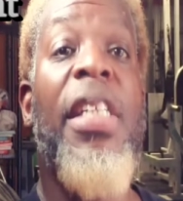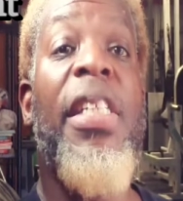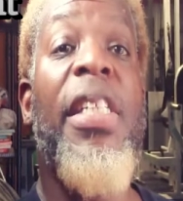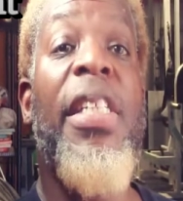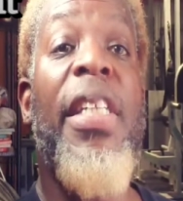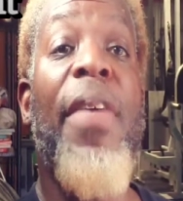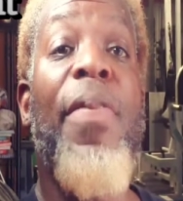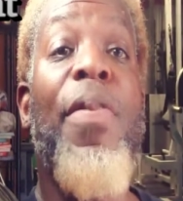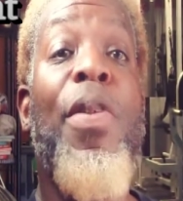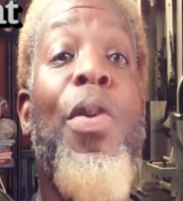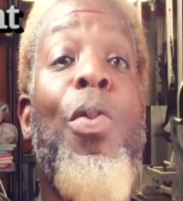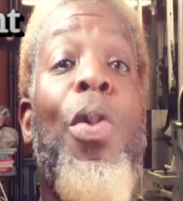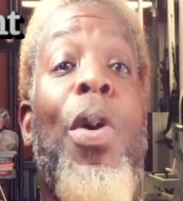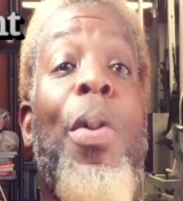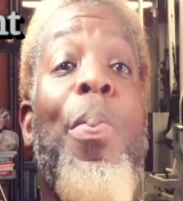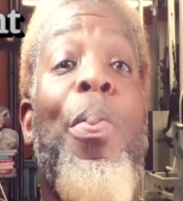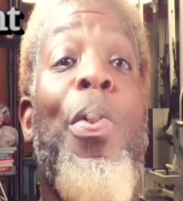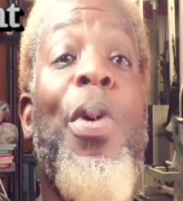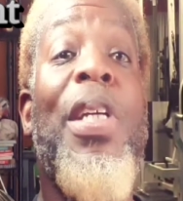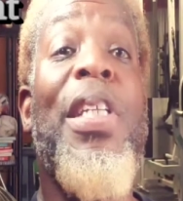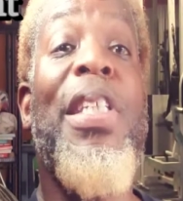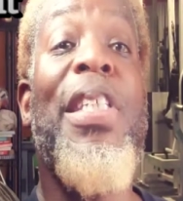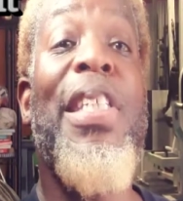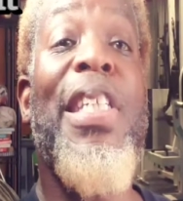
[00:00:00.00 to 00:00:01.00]

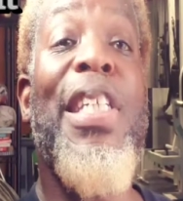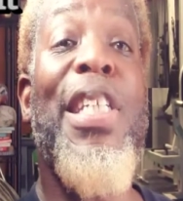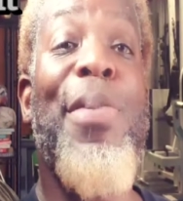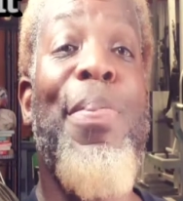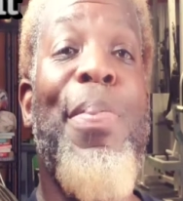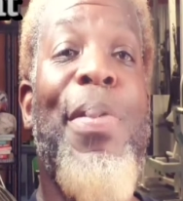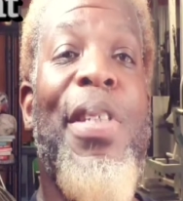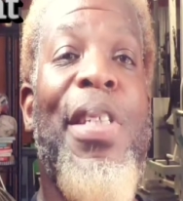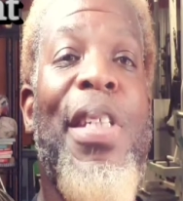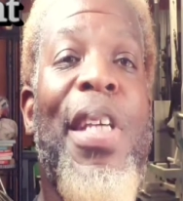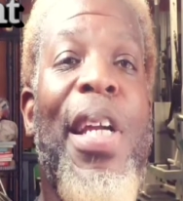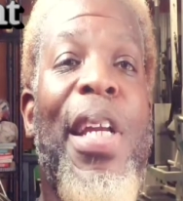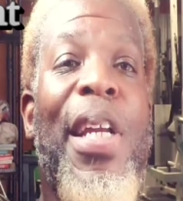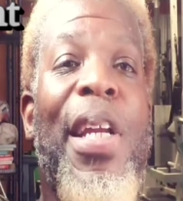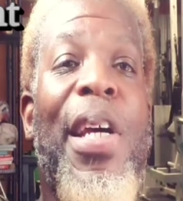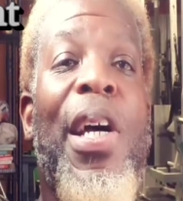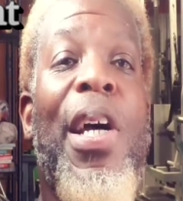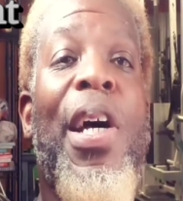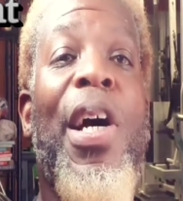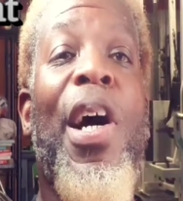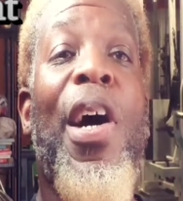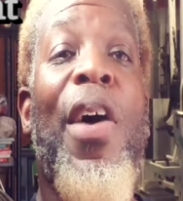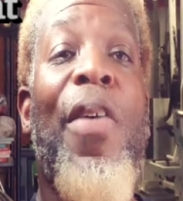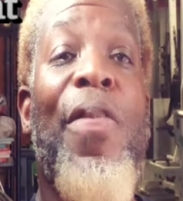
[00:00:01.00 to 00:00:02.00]
71.6%
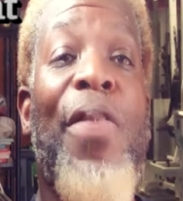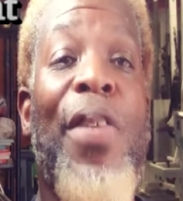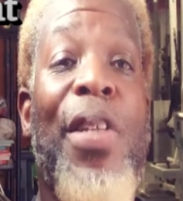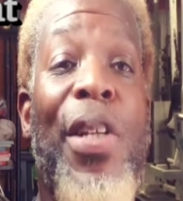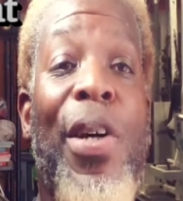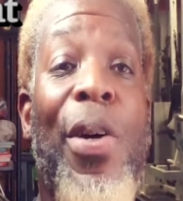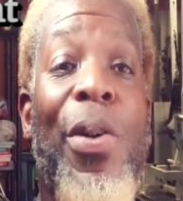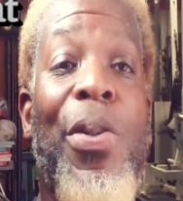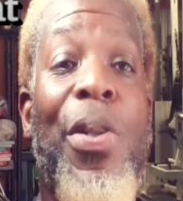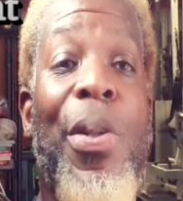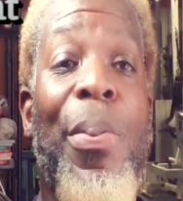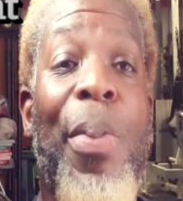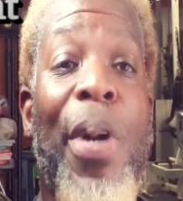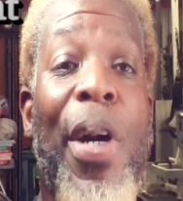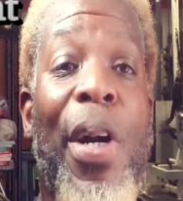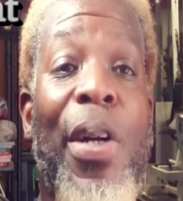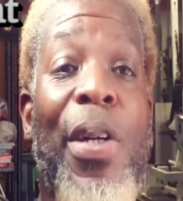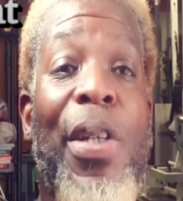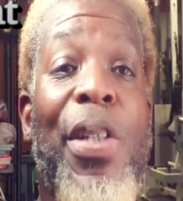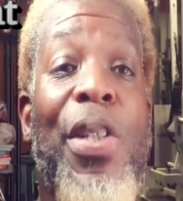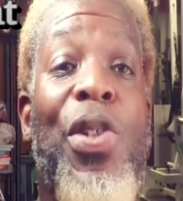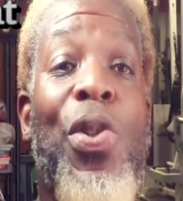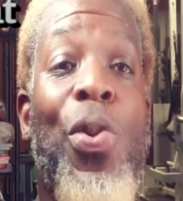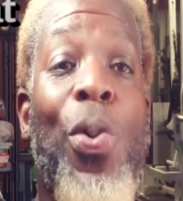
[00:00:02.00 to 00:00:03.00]
of adult
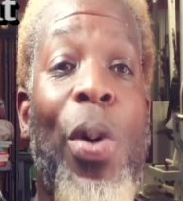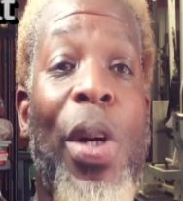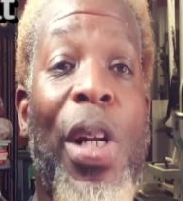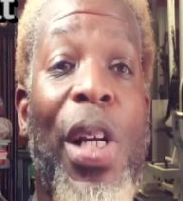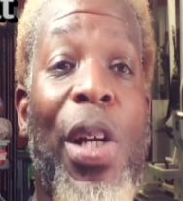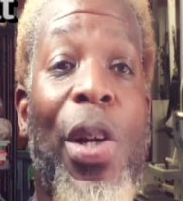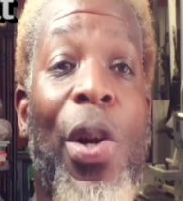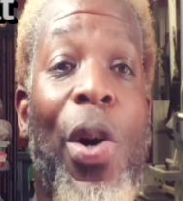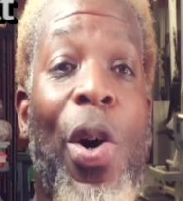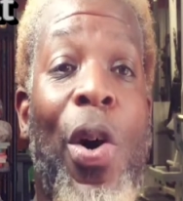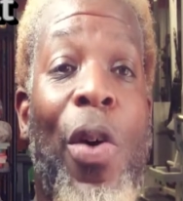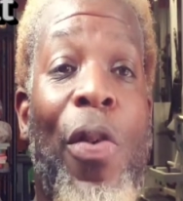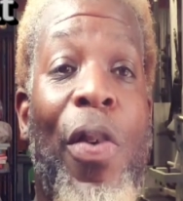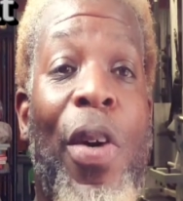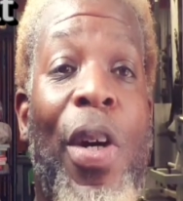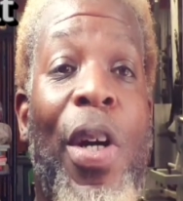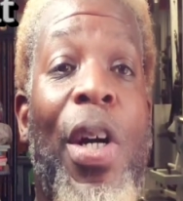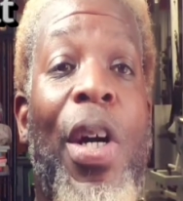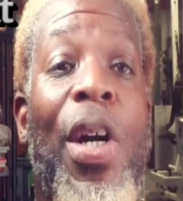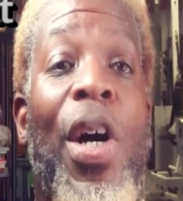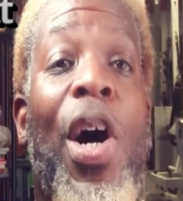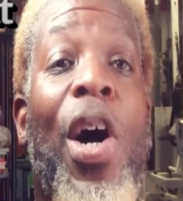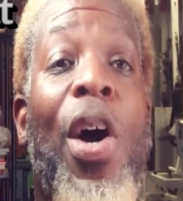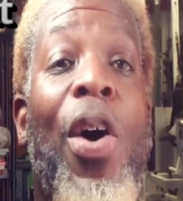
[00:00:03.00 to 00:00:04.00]
Americans 20 and
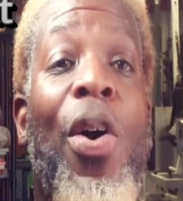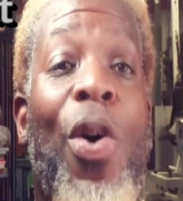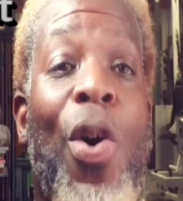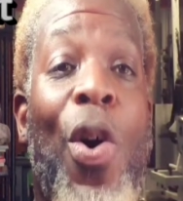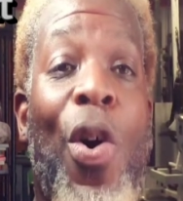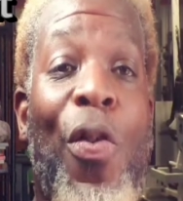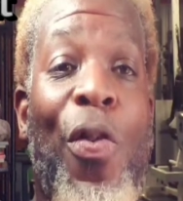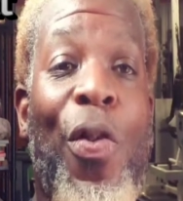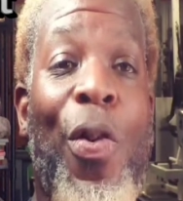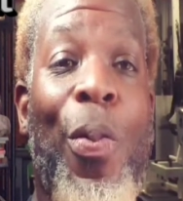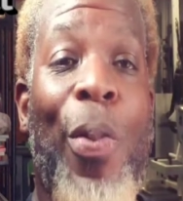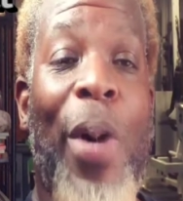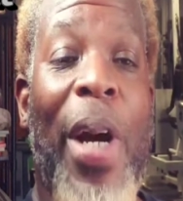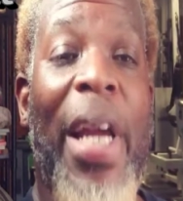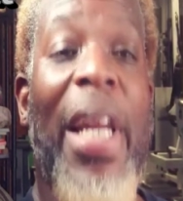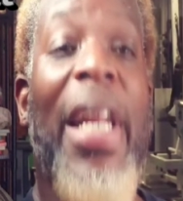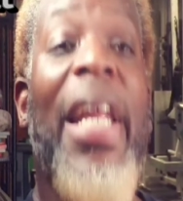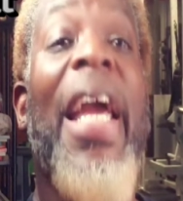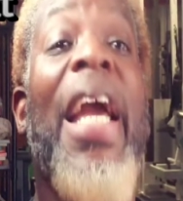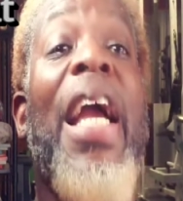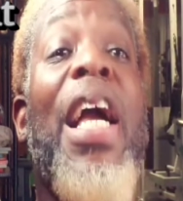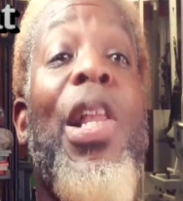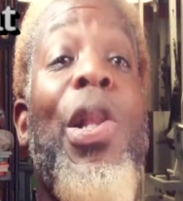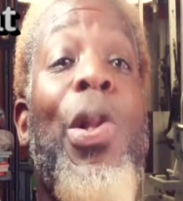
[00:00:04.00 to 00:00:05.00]
over are
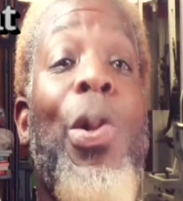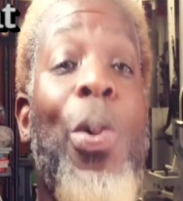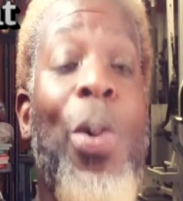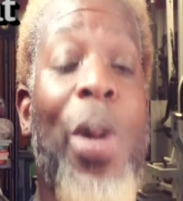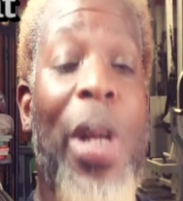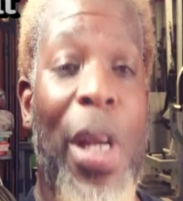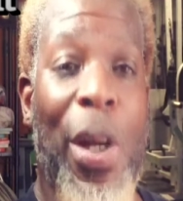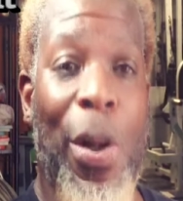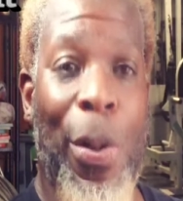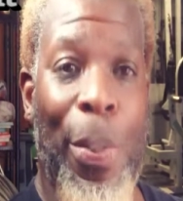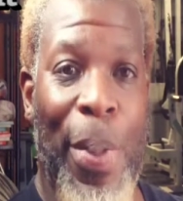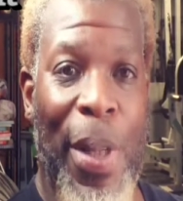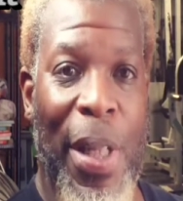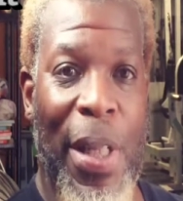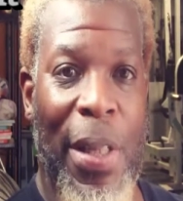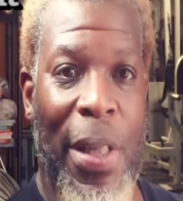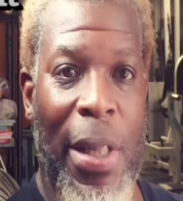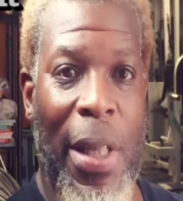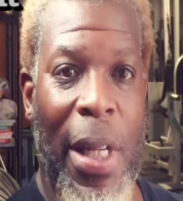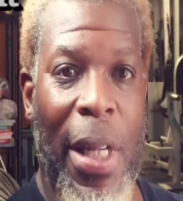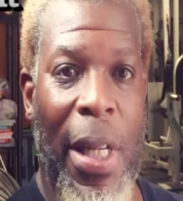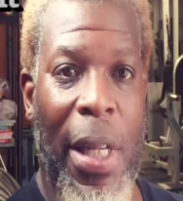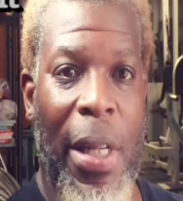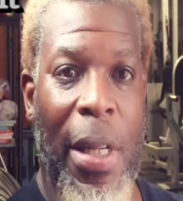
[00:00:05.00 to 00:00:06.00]
overweight, including
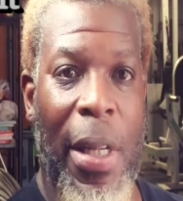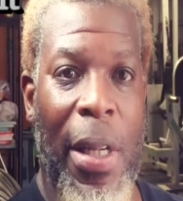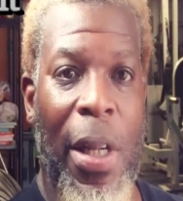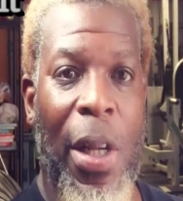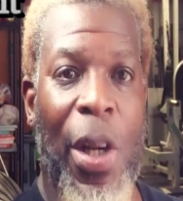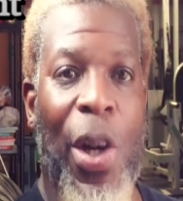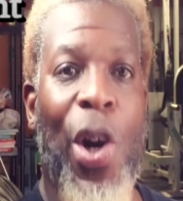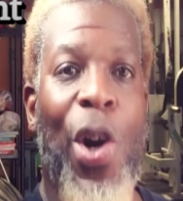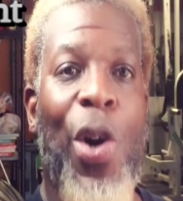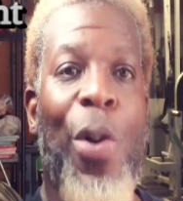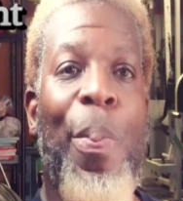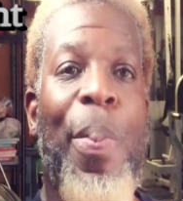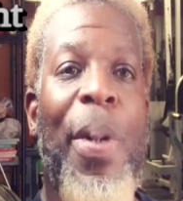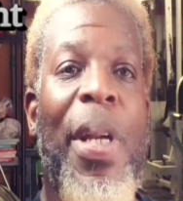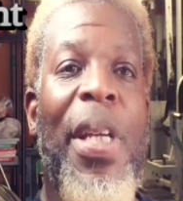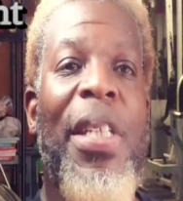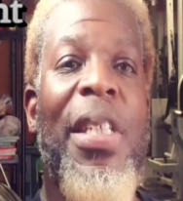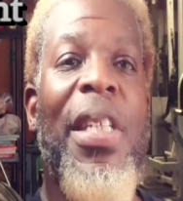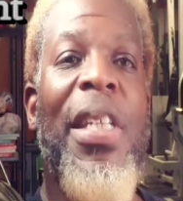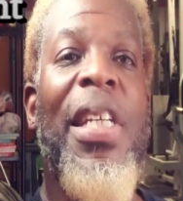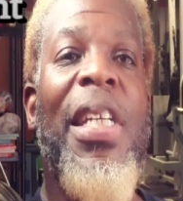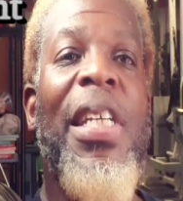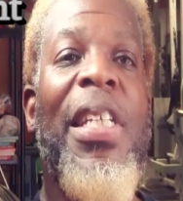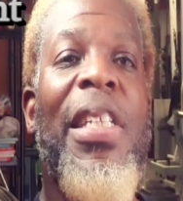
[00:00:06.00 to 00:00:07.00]
obesity.
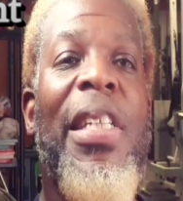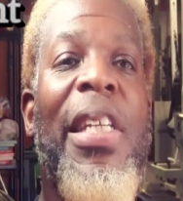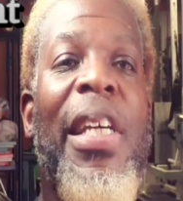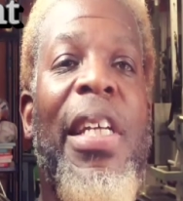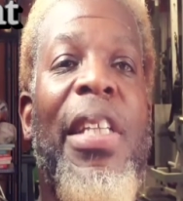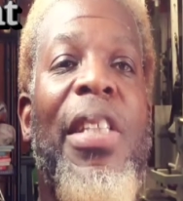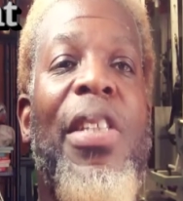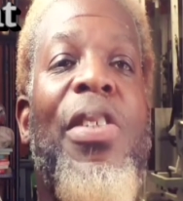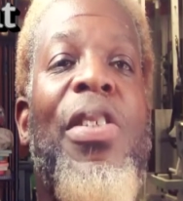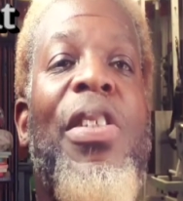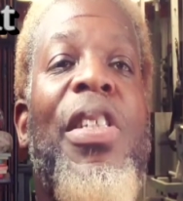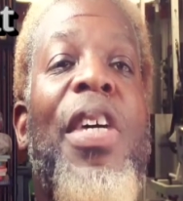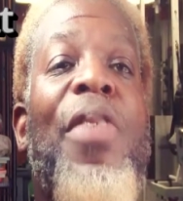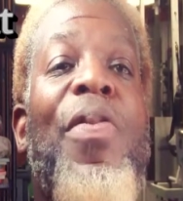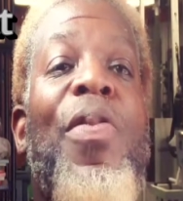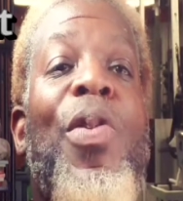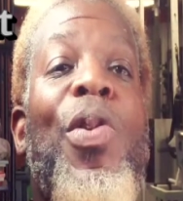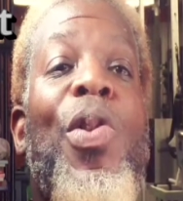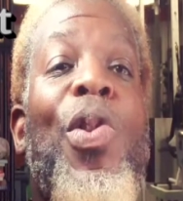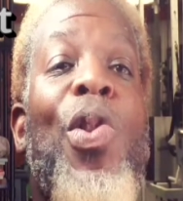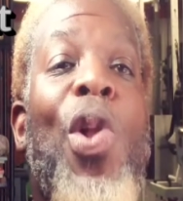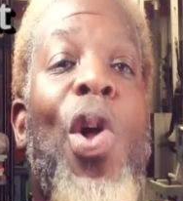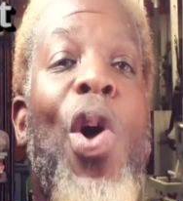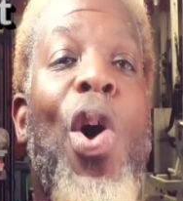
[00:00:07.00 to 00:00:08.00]
Obesity is linked to
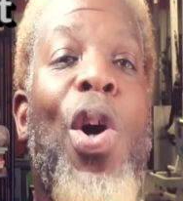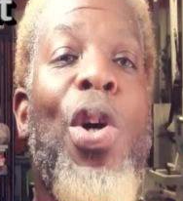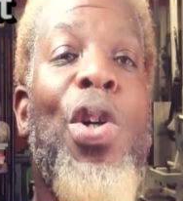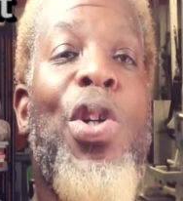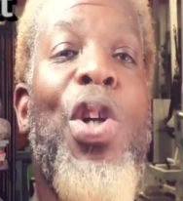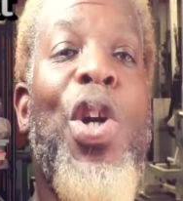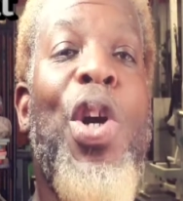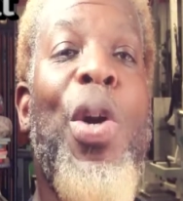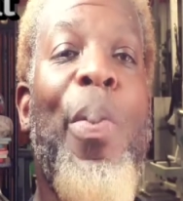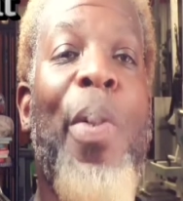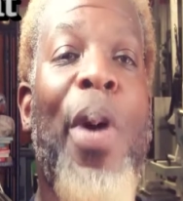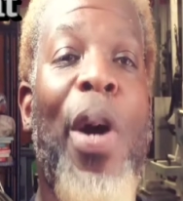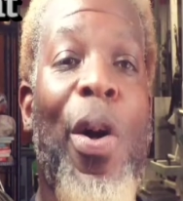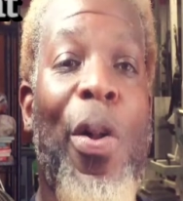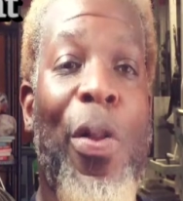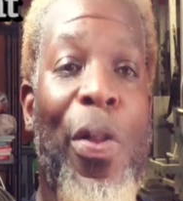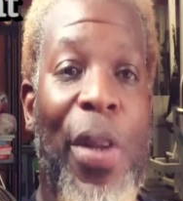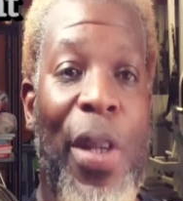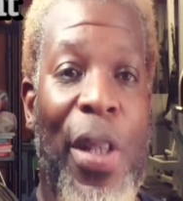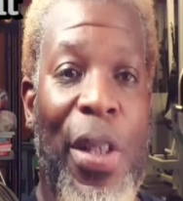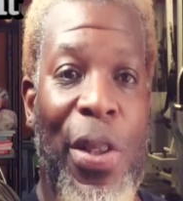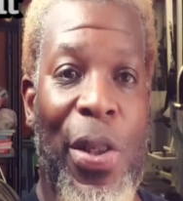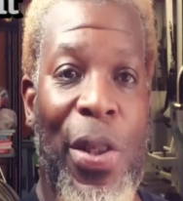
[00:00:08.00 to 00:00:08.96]
several long-term health